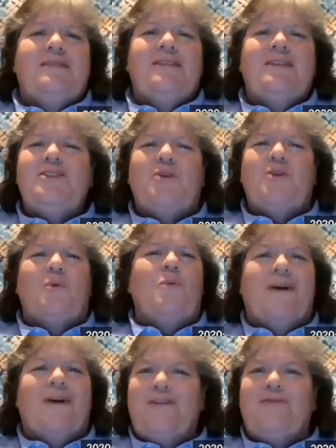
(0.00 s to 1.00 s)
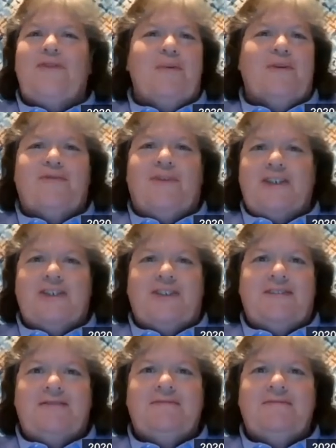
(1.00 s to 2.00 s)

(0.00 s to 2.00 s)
This is a wonderful profession.